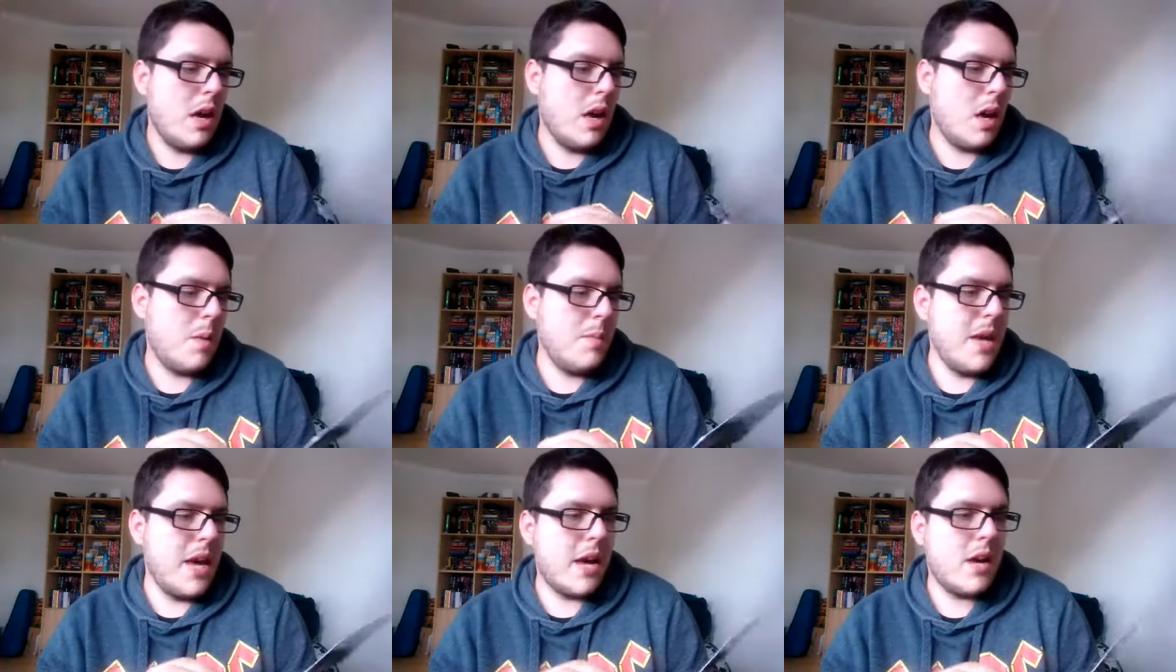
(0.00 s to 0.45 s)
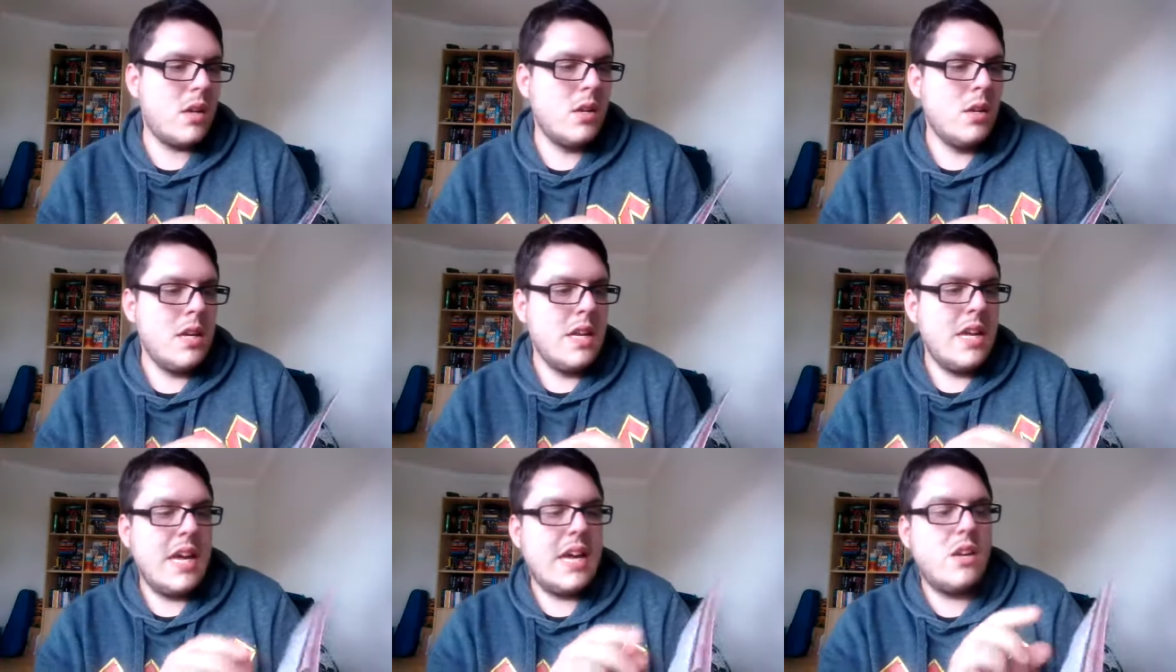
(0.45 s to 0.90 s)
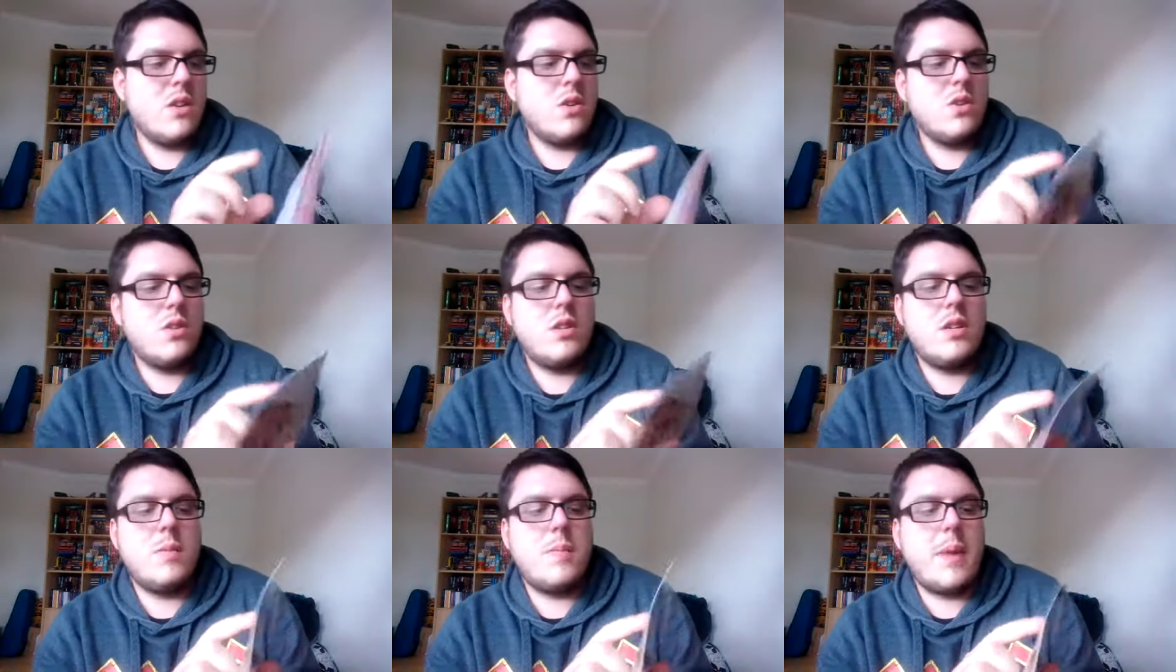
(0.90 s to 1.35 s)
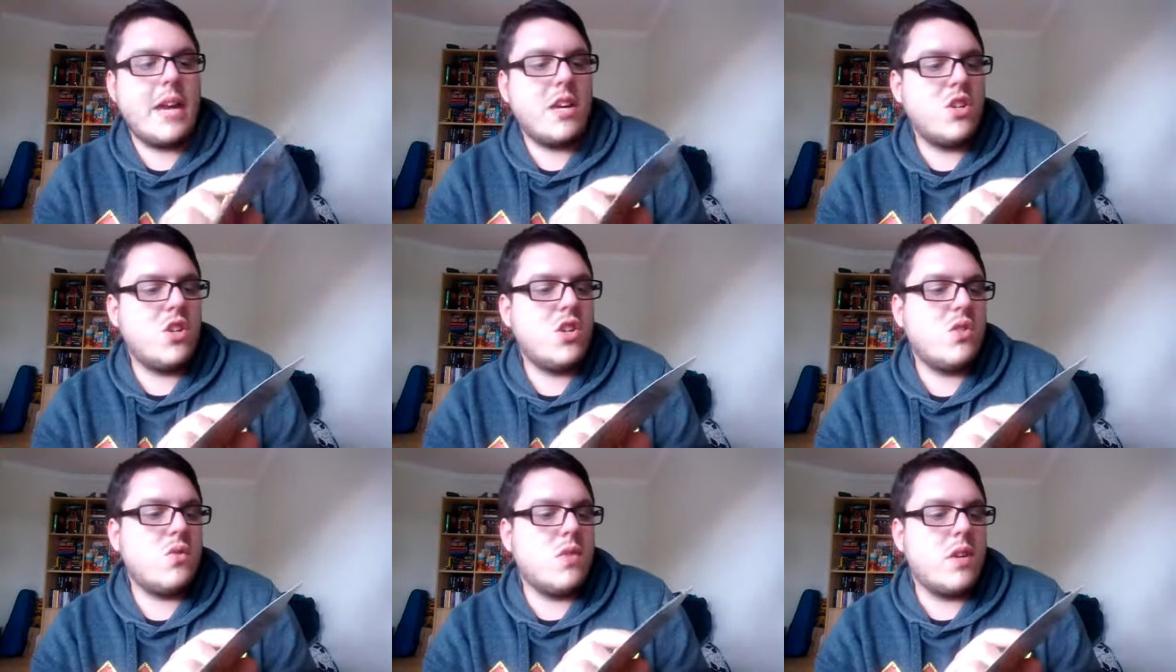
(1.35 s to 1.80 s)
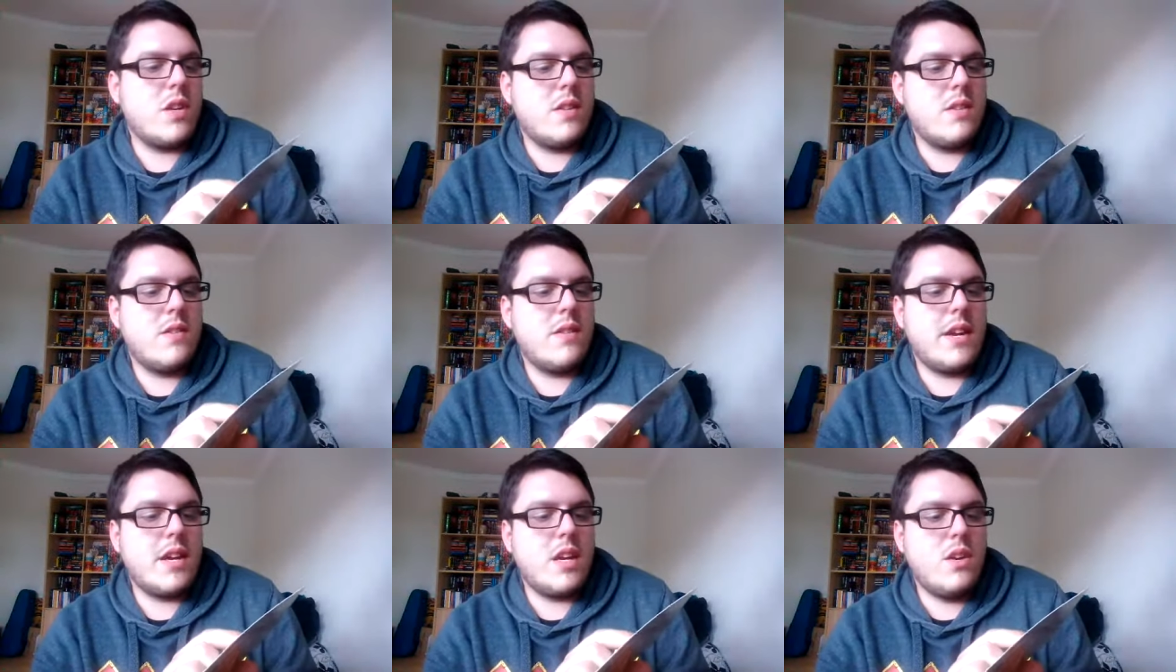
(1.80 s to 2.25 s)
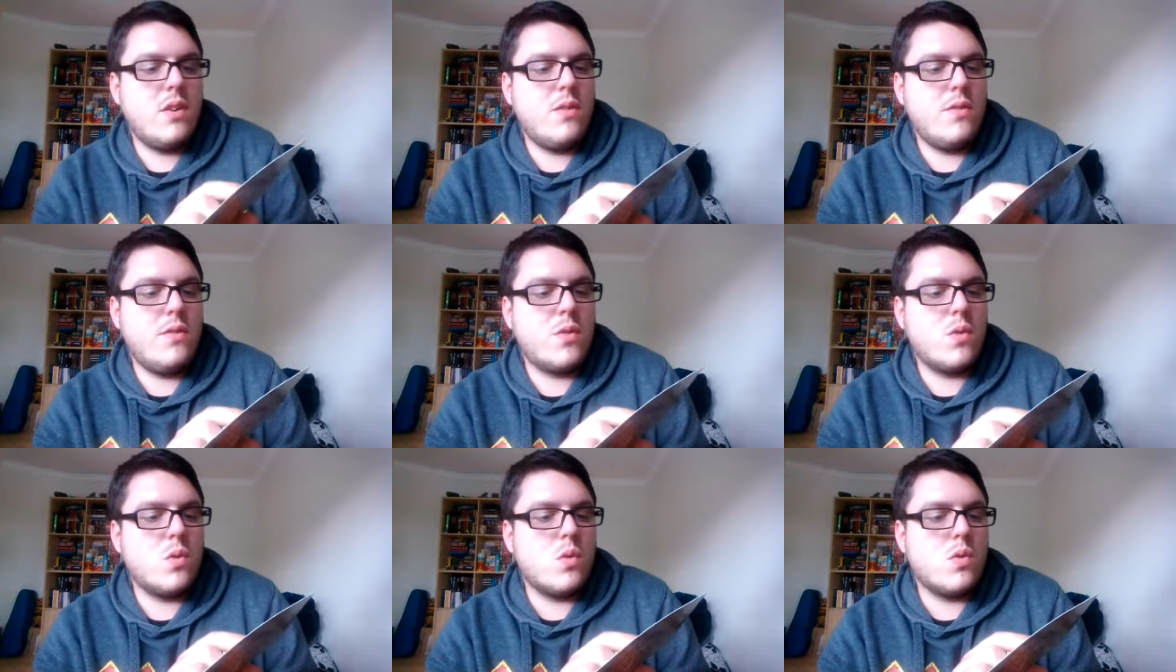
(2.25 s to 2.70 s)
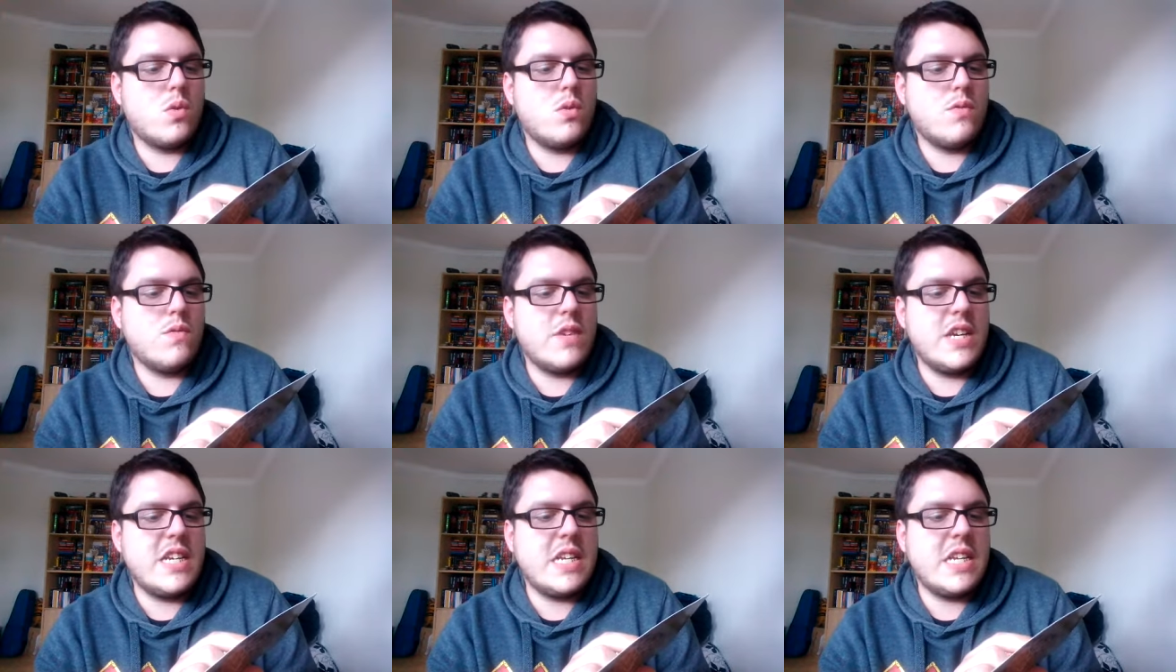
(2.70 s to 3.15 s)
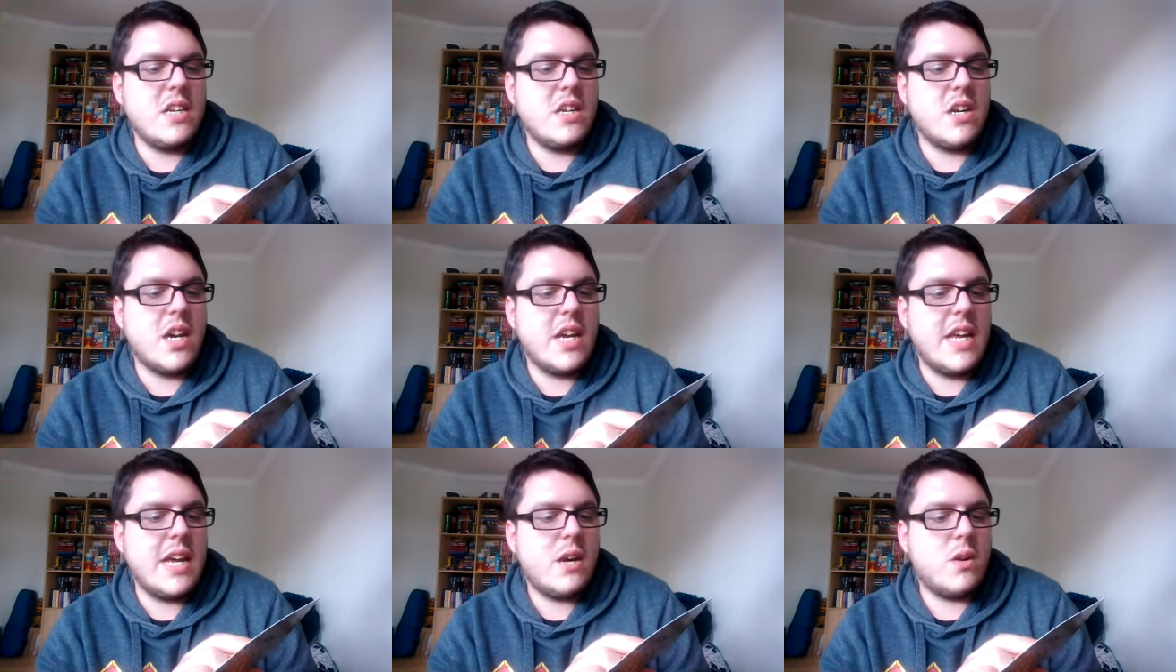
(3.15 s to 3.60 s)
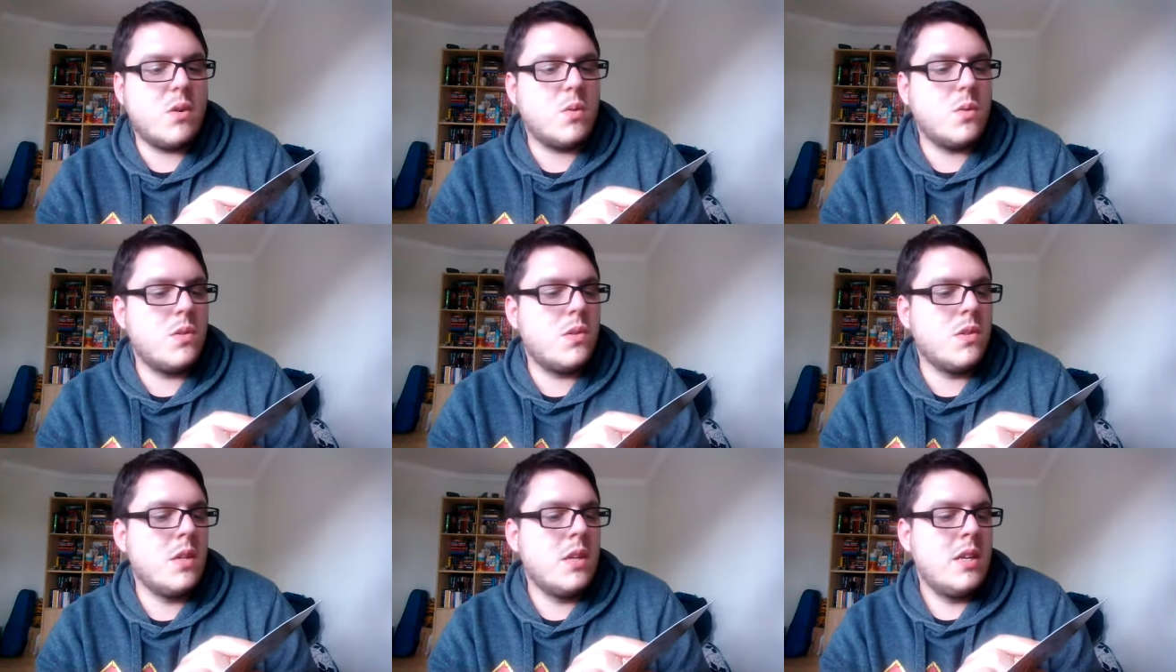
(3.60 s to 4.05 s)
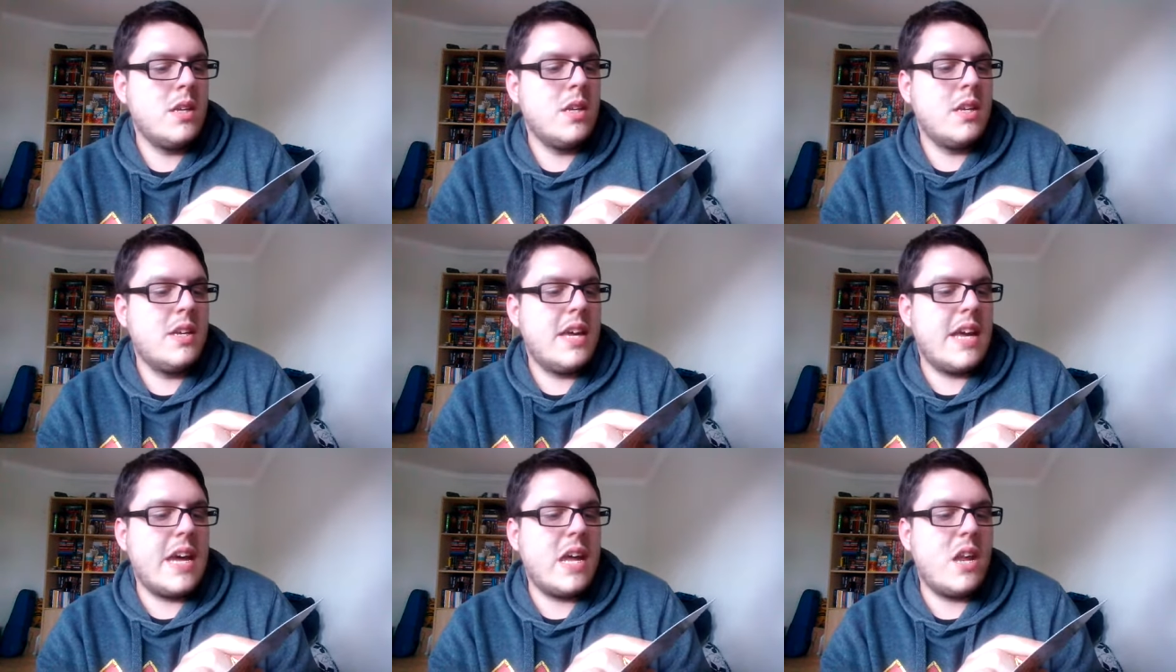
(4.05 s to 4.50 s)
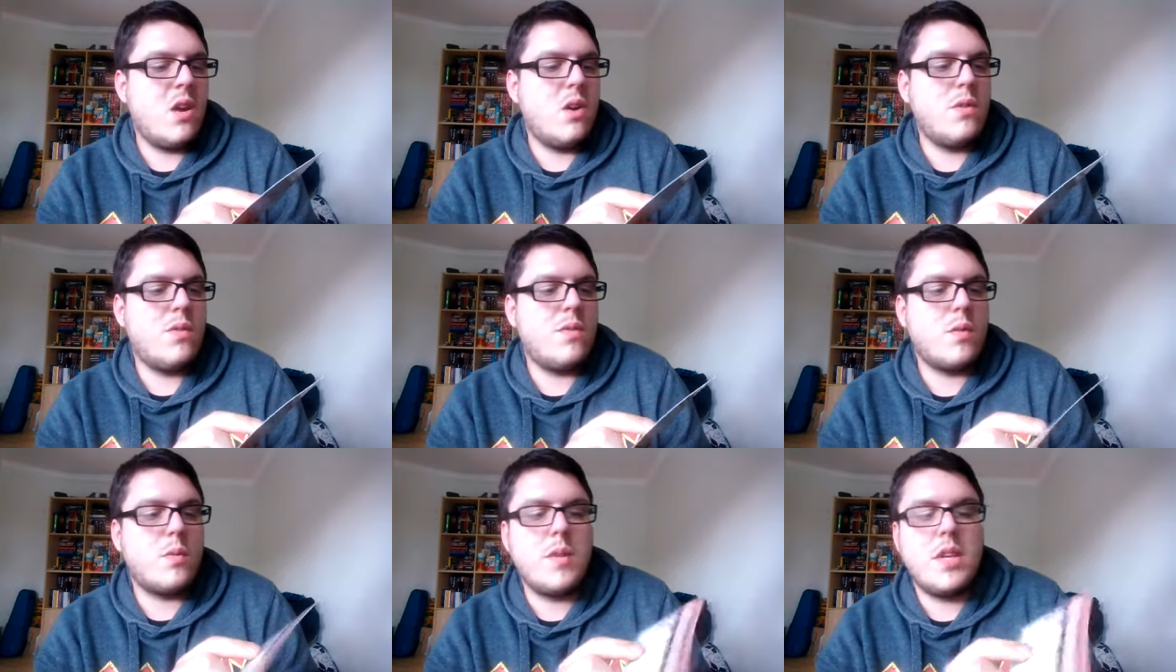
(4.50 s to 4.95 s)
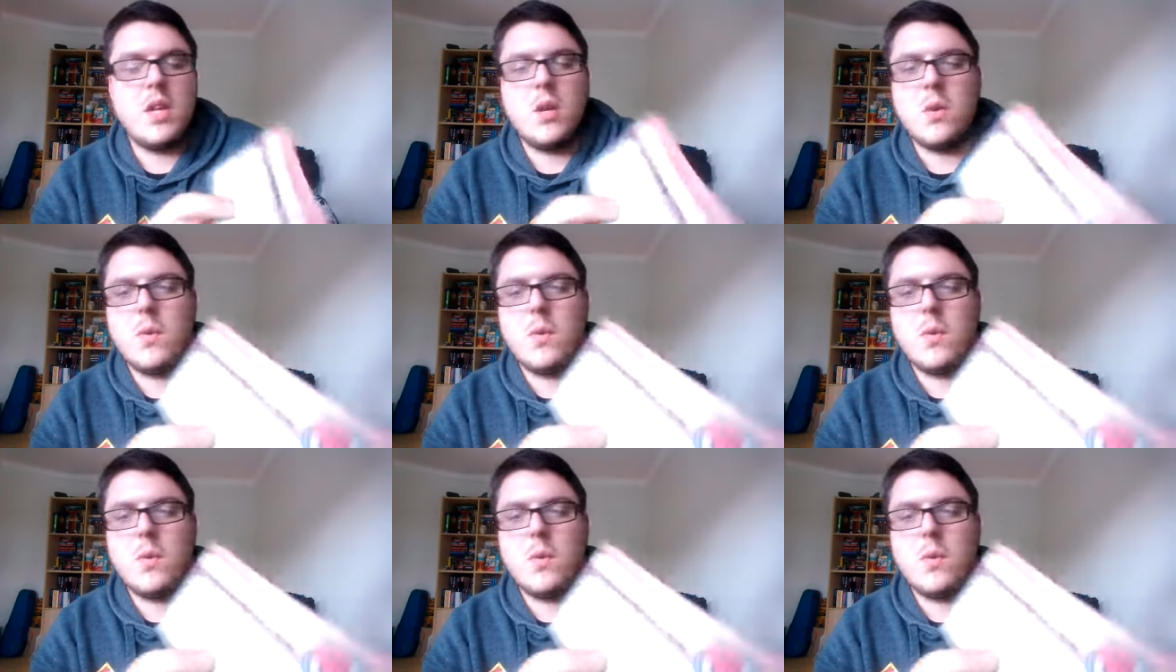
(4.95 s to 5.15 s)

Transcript: Um, yeah, and on the back she's written, thank you for reading Night Owls. Hello from the